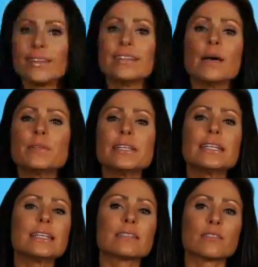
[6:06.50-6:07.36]
Leptin
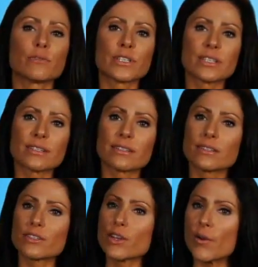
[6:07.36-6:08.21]
and insulin
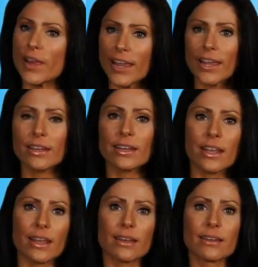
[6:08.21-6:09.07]
resistance go hand in
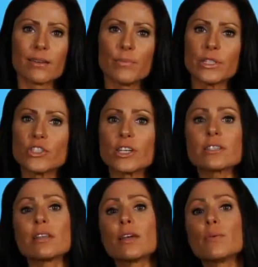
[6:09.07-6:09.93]
hand, but
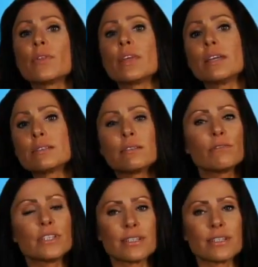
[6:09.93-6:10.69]
just like with insulin